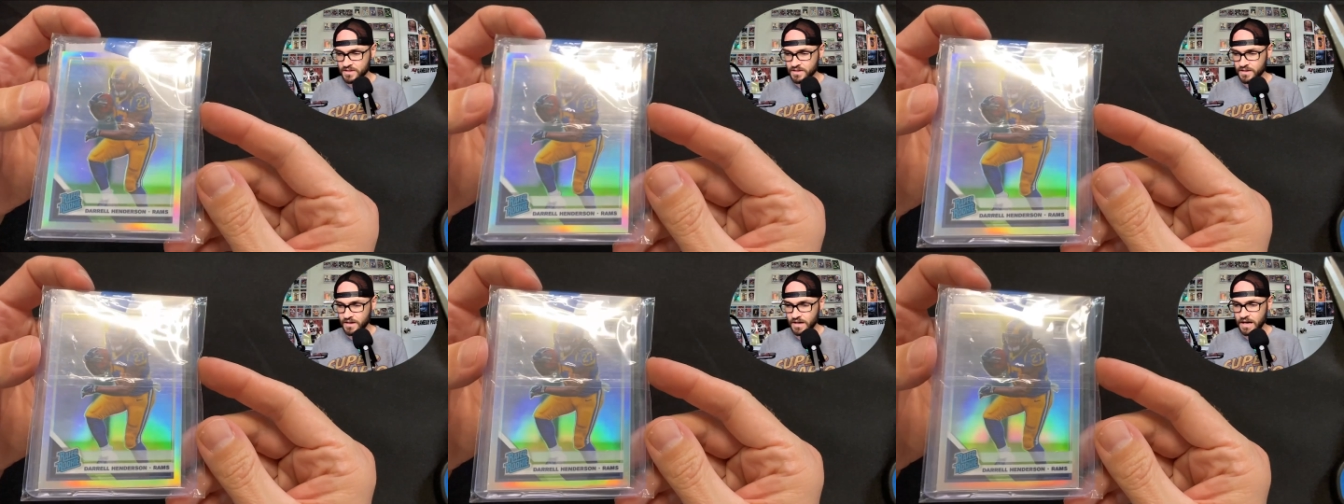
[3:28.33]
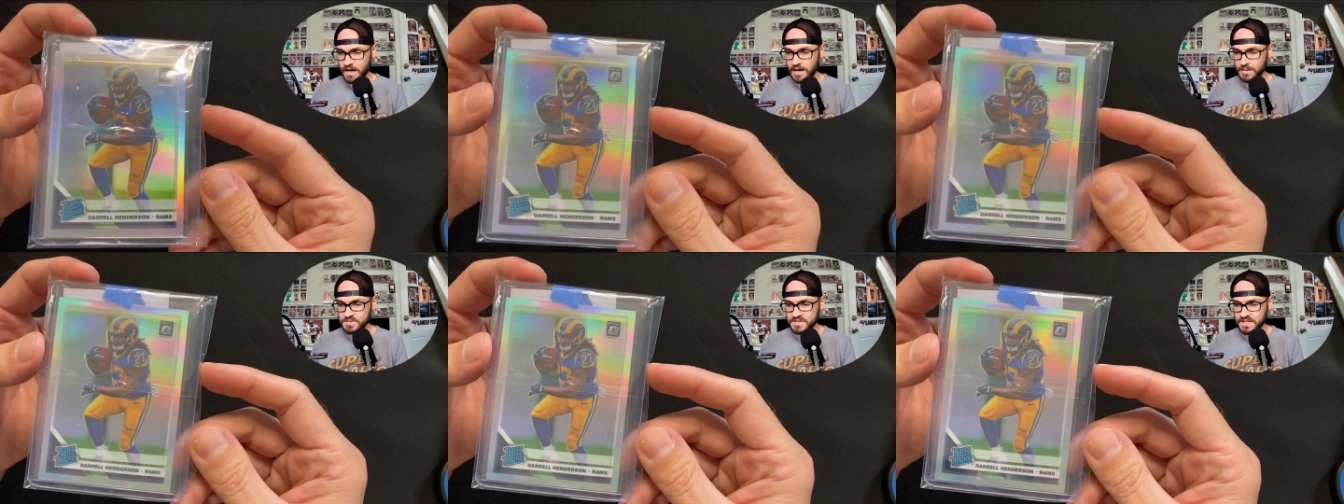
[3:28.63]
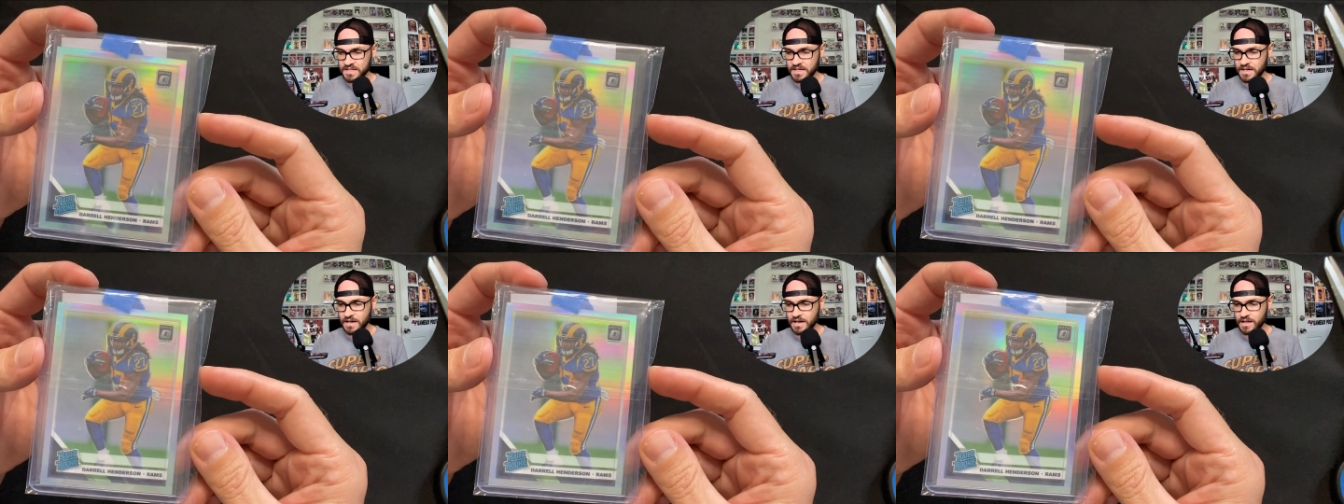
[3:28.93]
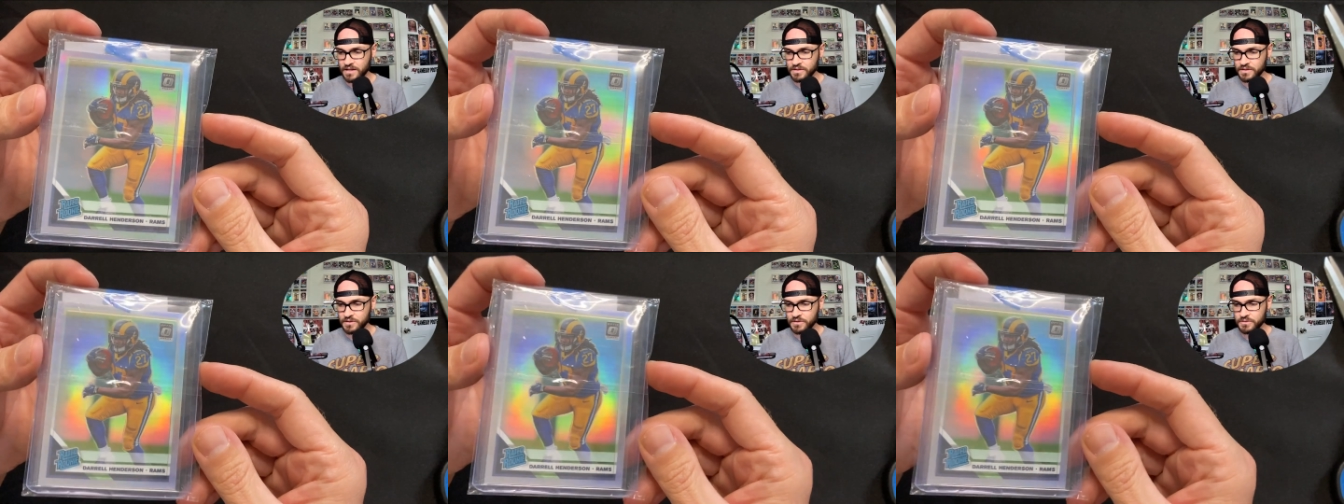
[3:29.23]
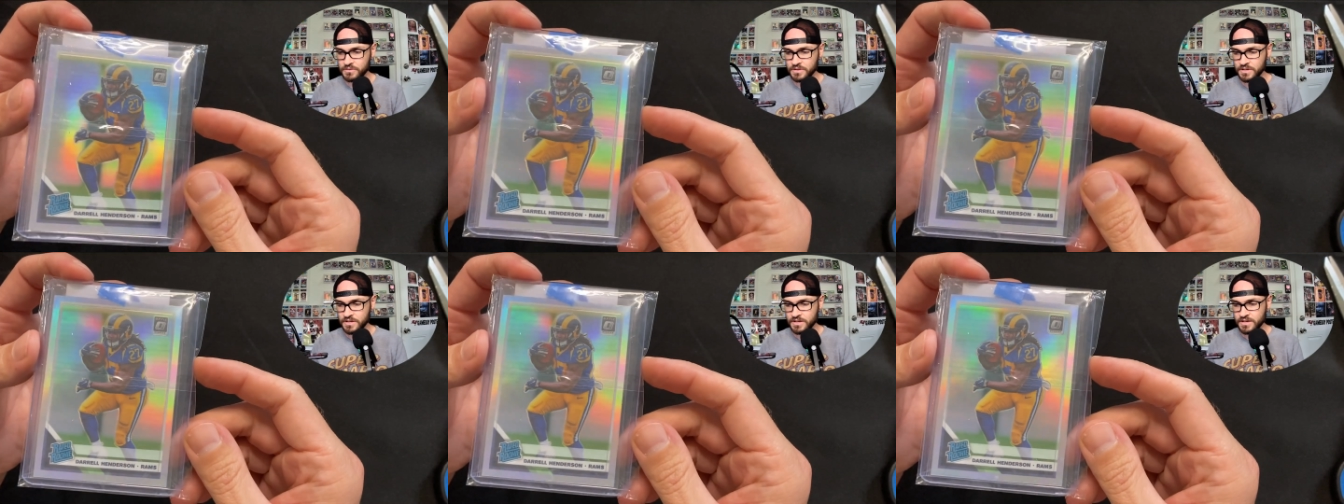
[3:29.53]
Optic Hollow.
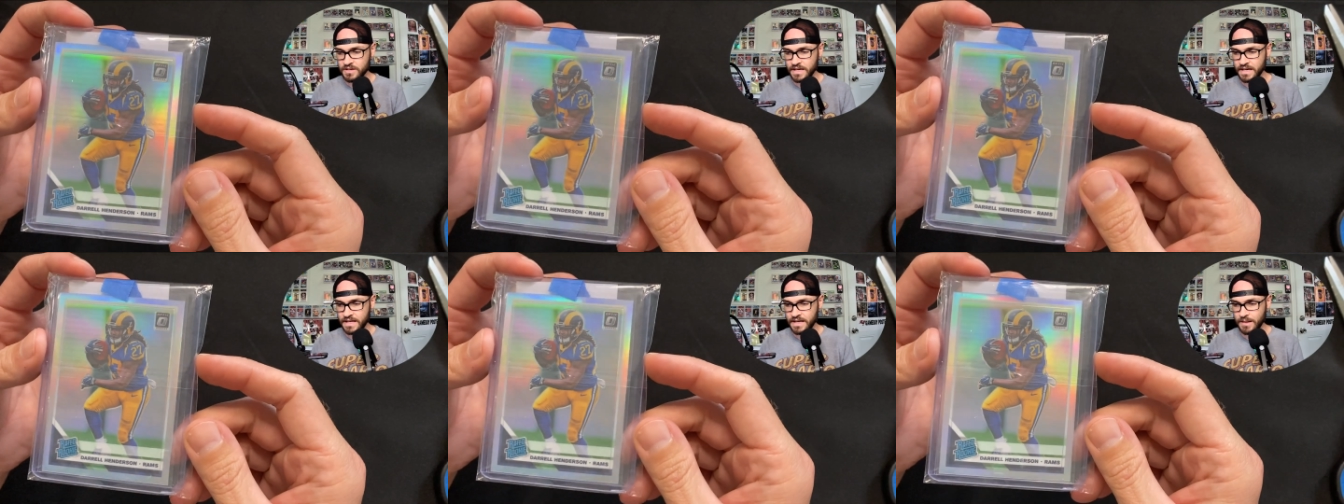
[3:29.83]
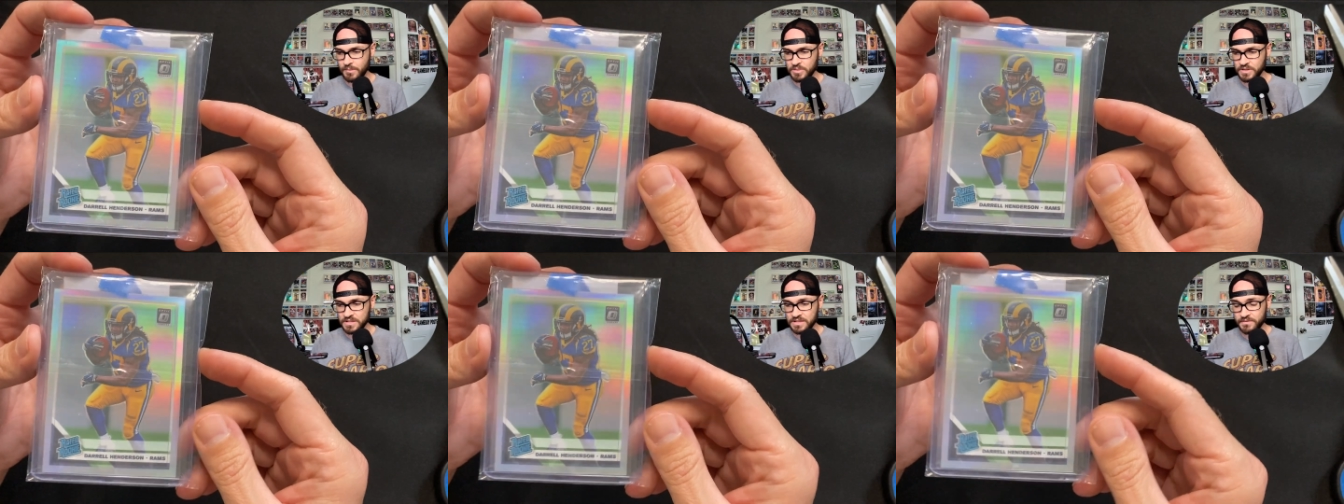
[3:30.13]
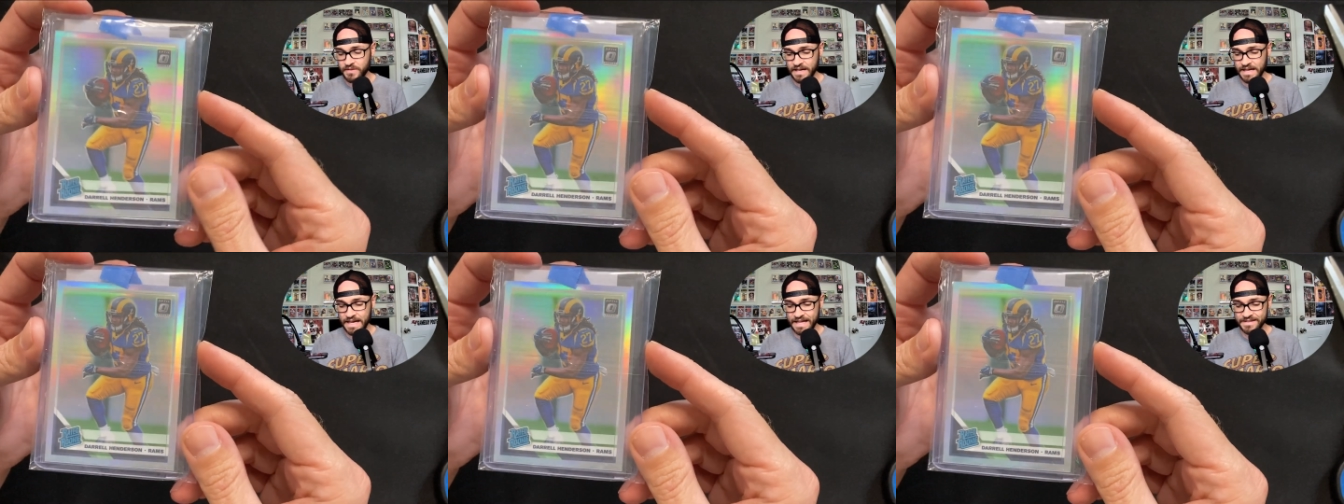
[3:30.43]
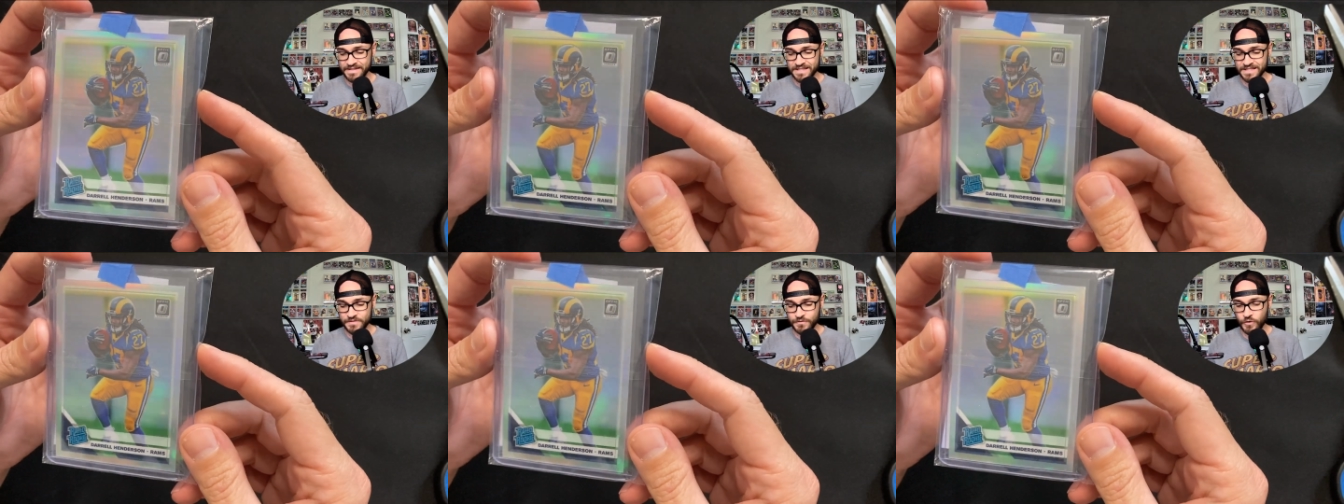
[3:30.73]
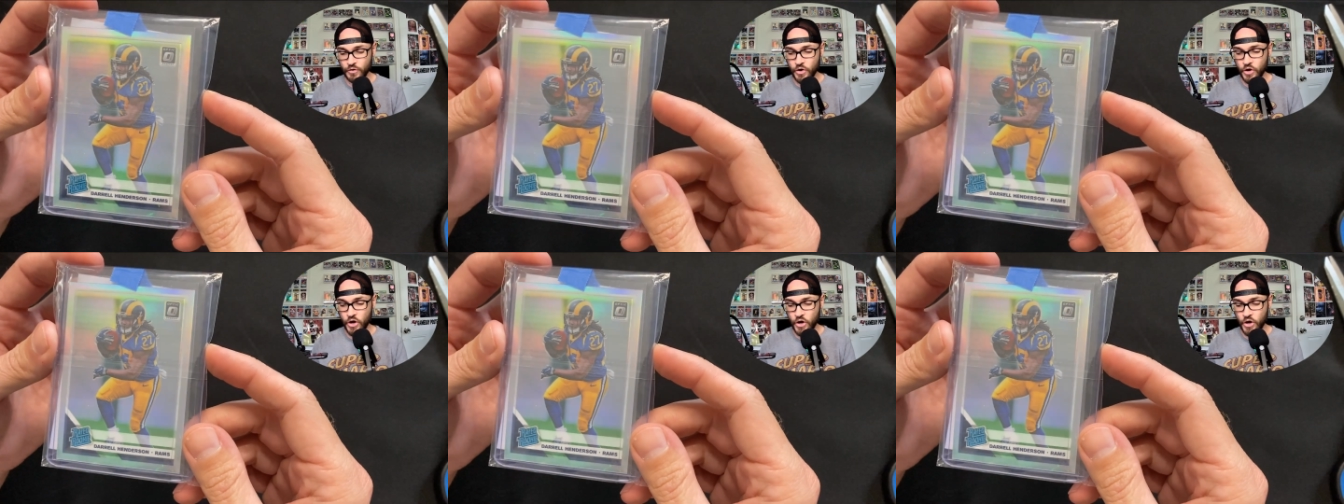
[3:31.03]
And I believe I got this for